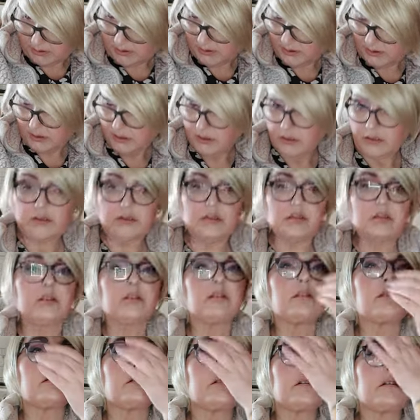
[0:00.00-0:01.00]

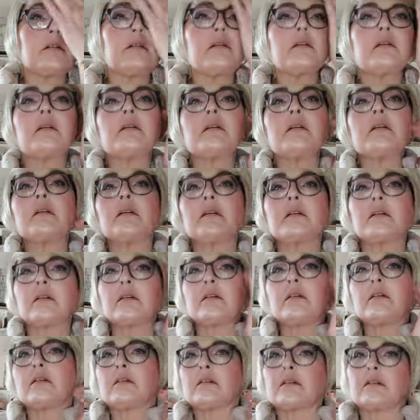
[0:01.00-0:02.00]

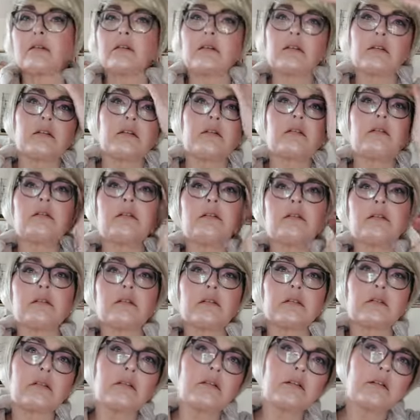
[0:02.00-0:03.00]

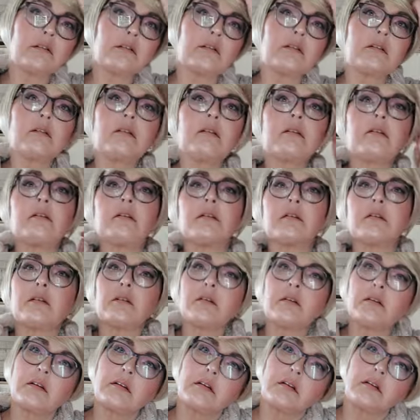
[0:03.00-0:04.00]

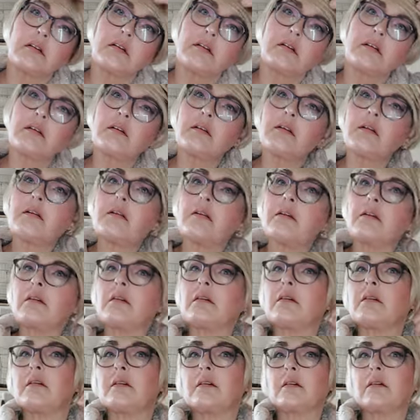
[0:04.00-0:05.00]

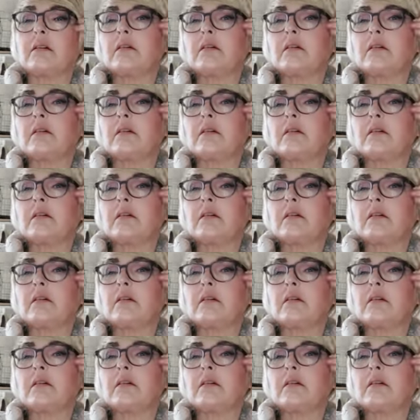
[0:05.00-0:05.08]
(silence)